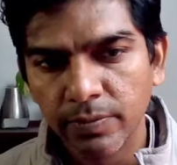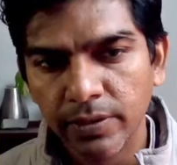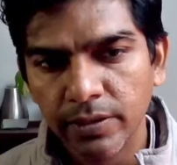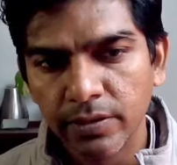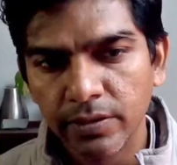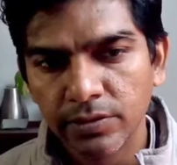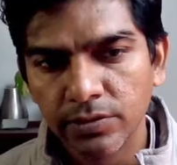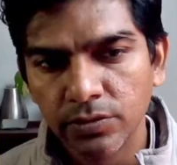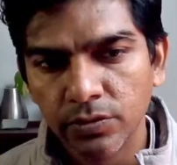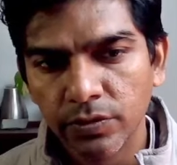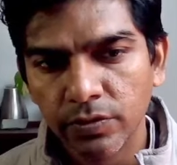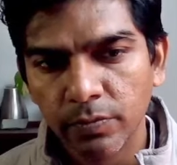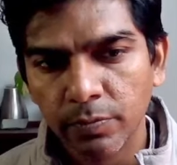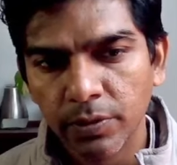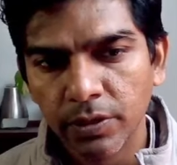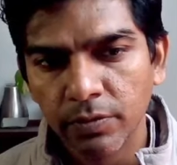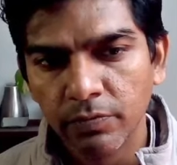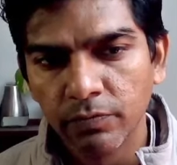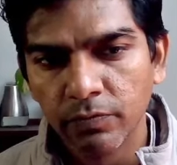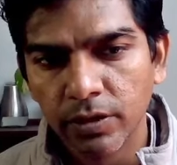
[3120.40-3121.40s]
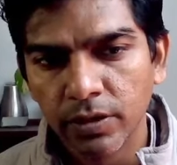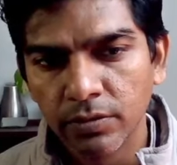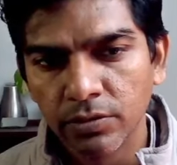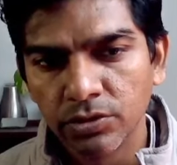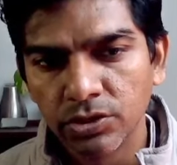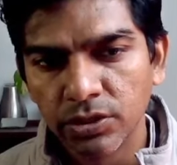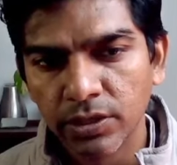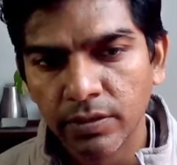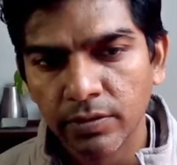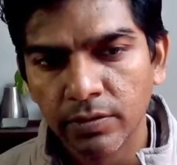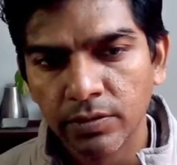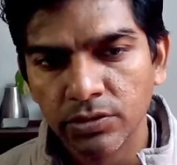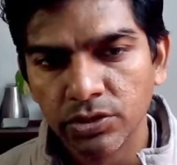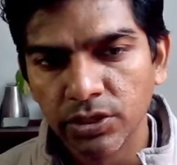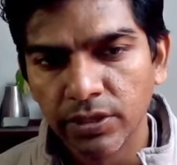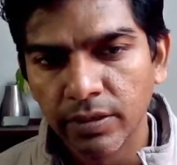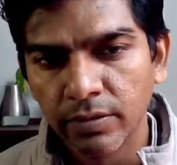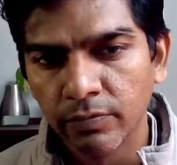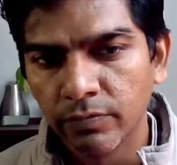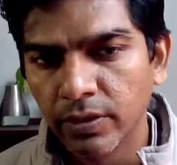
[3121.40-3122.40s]
this, so it will become 1
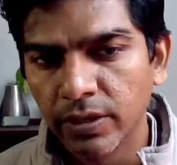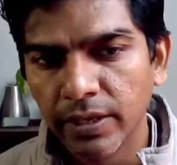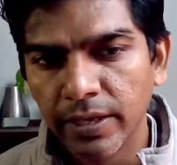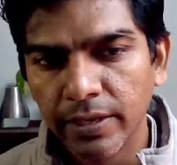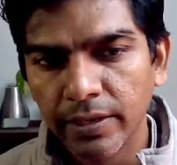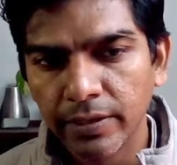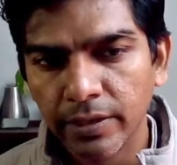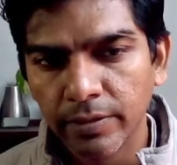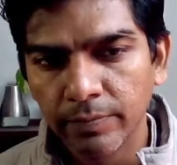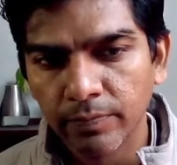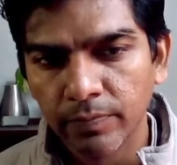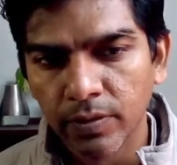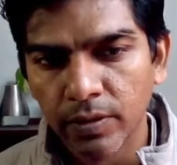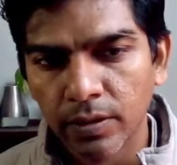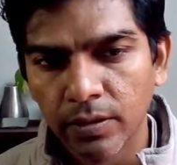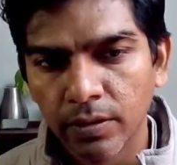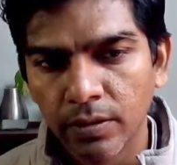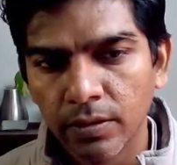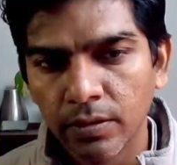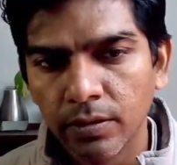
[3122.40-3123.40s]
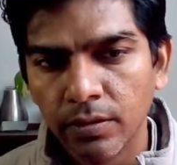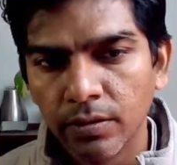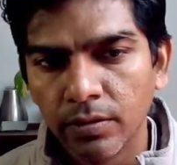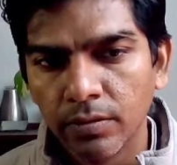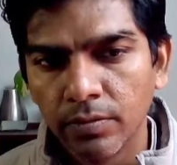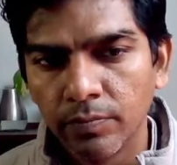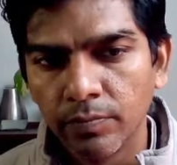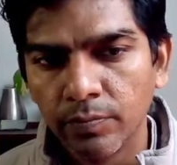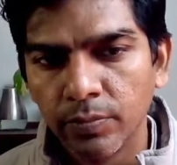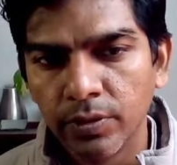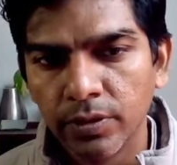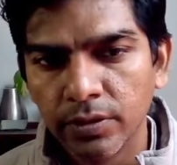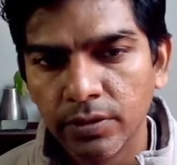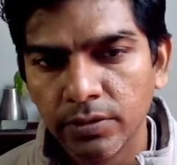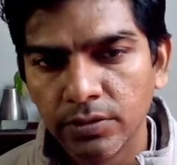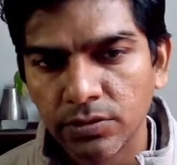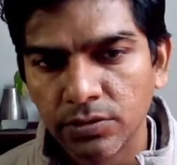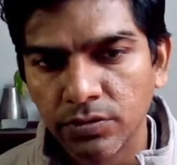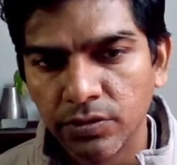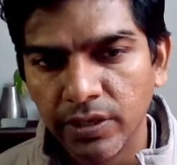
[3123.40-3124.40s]
I cap
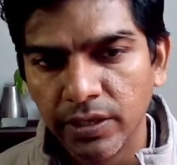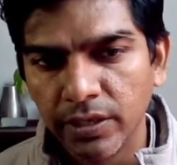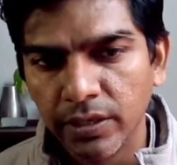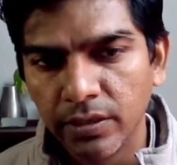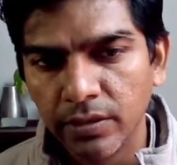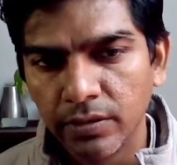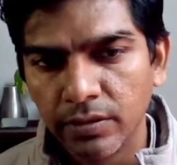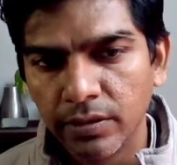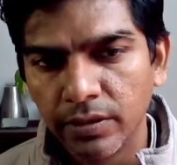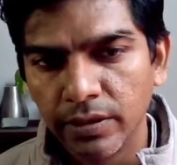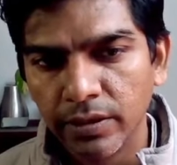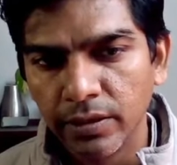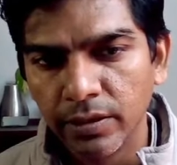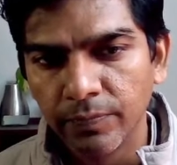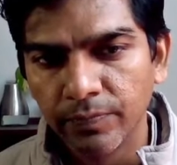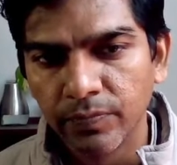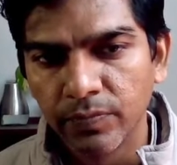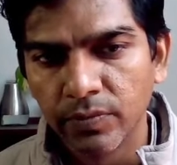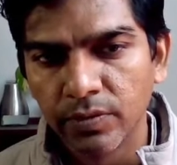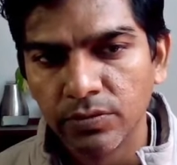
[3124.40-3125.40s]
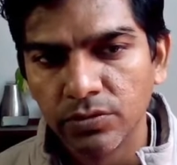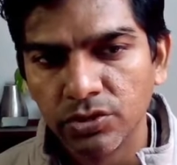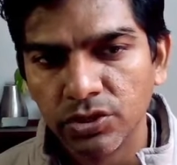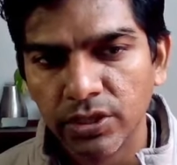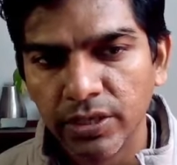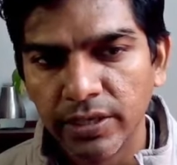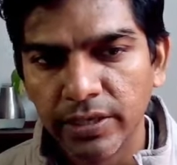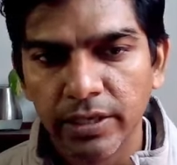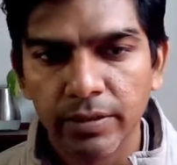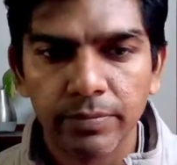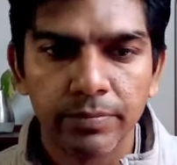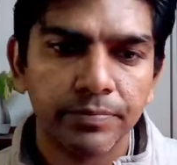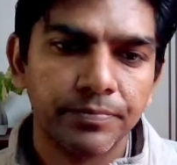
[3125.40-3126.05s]
plus 3t j cap,